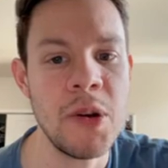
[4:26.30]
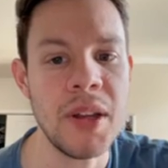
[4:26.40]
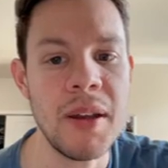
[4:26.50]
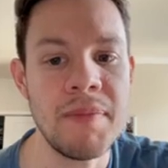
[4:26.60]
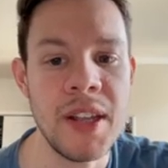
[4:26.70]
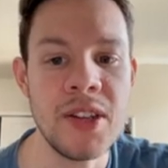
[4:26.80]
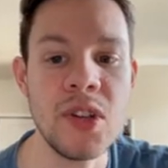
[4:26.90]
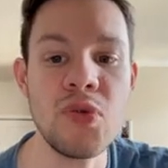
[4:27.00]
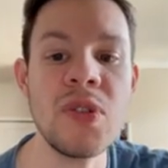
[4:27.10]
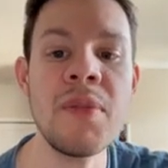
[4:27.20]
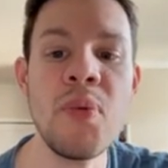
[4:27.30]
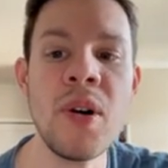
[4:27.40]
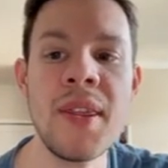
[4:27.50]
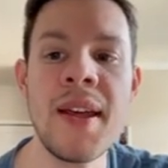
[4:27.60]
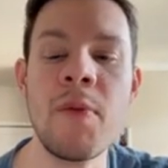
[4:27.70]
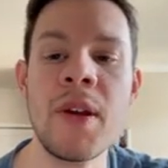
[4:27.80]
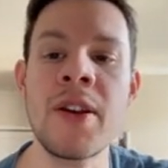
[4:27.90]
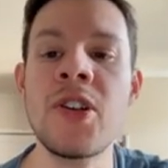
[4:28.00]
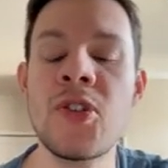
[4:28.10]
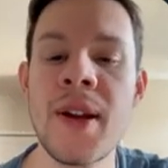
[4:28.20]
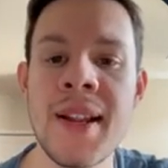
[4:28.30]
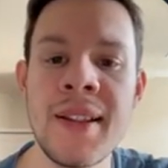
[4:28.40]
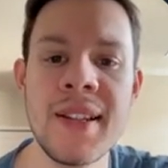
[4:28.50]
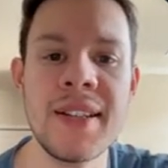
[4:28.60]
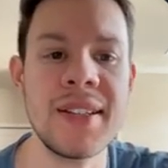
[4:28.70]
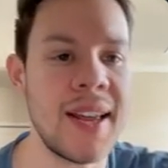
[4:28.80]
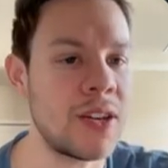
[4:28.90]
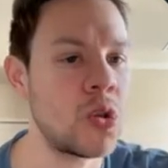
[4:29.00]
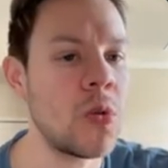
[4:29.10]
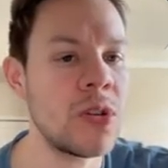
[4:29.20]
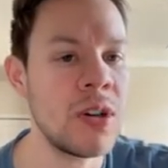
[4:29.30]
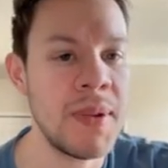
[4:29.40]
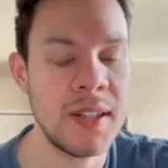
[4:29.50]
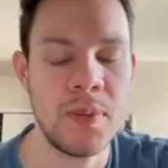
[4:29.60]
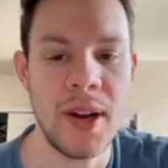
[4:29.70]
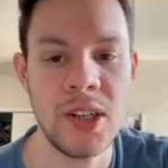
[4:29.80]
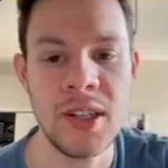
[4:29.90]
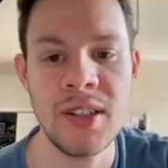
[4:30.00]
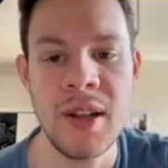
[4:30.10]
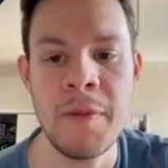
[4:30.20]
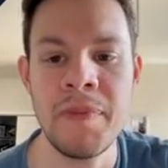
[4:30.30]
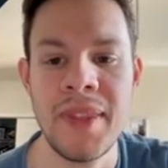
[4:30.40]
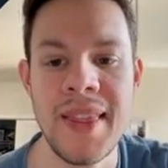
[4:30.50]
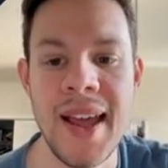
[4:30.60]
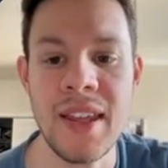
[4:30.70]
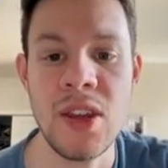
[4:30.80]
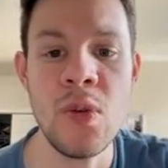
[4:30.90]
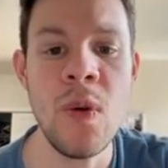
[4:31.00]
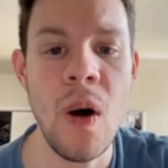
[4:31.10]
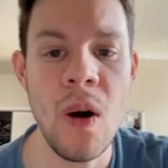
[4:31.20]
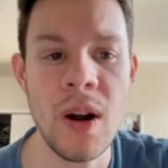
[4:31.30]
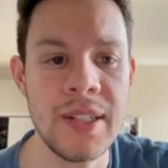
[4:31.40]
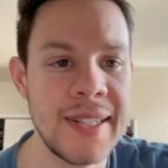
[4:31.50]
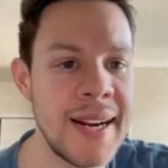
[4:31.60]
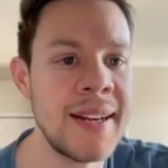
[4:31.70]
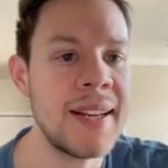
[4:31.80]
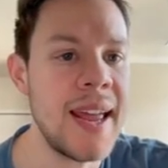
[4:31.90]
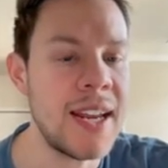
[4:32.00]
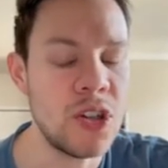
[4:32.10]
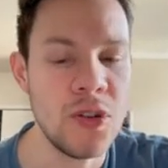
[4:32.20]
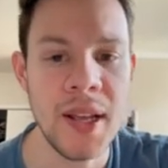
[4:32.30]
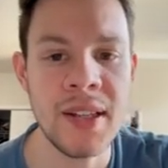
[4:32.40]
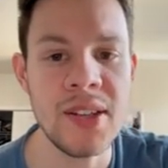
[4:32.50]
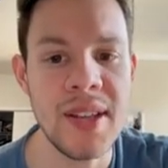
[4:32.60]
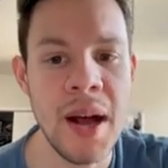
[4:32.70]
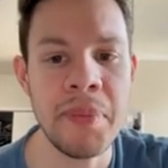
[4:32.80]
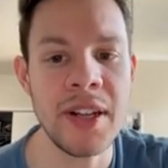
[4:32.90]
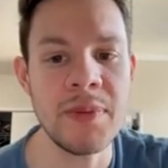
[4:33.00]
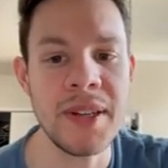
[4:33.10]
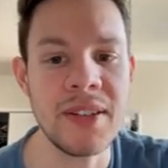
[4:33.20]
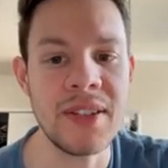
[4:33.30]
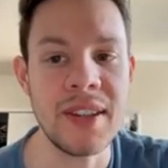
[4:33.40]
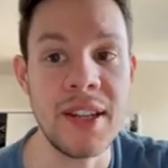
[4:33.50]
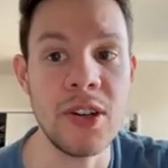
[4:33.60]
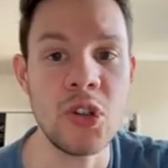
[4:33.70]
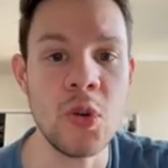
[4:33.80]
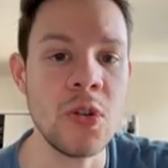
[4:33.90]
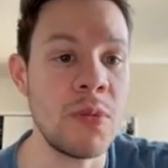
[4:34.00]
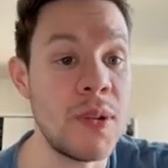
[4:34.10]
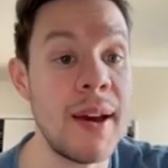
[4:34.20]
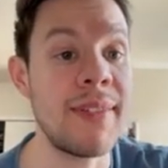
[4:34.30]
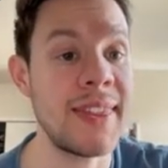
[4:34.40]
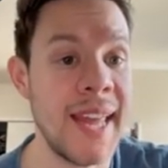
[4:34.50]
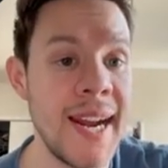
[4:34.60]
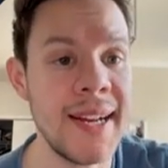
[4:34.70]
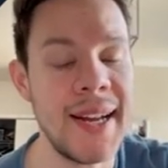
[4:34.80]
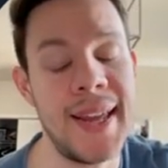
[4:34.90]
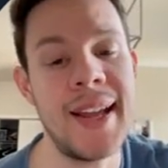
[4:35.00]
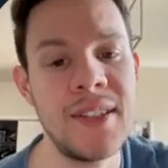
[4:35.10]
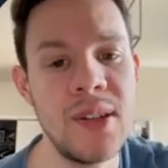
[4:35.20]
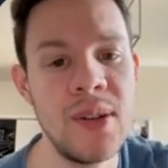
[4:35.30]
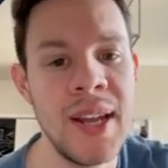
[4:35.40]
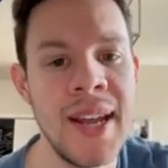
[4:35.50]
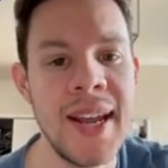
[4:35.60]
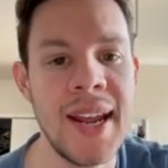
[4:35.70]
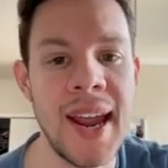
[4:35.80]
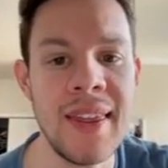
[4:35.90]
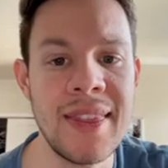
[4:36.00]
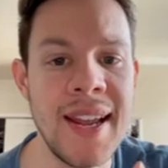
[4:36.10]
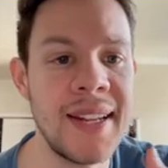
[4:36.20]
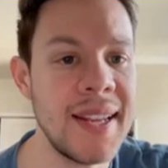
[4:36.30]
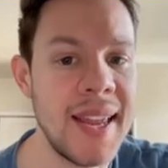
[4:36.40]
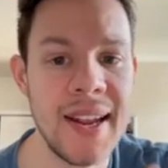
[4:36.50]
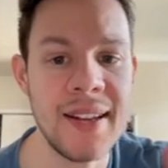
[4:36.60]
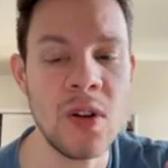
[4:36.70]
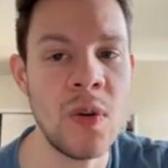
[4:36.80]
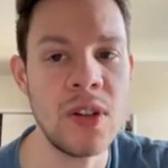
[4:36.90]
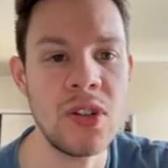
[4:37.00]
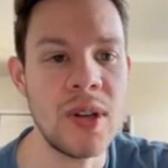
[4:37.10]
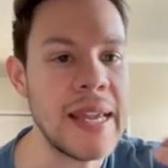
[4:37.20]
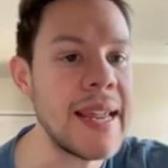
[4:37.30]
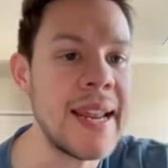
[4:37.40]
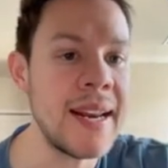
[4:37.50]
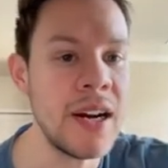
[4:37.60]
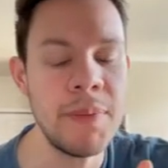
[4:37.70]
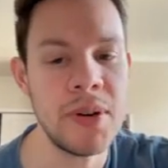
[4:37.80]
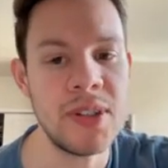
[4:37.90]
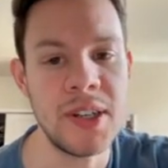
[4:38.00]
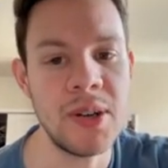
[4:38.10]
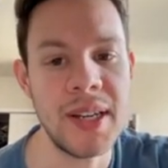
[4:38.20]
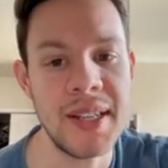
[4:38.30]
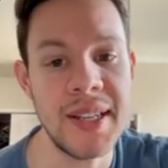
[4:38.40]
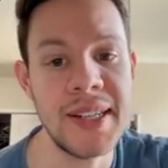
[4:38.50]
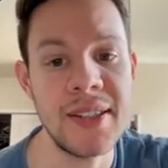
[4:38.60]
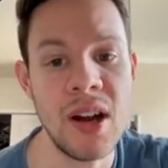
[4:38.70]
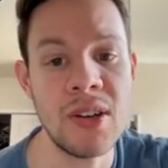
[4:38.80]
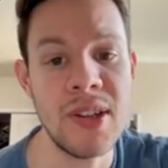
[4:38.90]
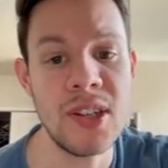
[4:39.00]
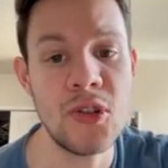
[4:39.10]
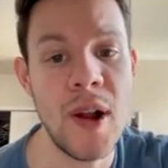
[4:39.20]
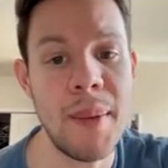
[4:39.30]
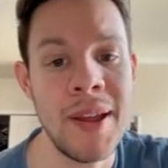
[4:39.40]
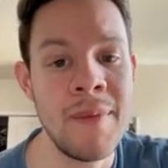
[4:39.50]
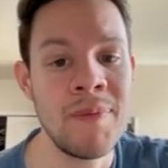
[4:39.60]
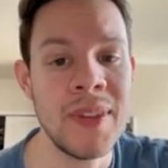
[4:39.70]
Okay, so it's really important that when you're trading these like short-term expirations, that you are setting a trailing stop loss, because they're short-term. You have theta against you, and theta decay is going to eat up your 0 DTs on this drop.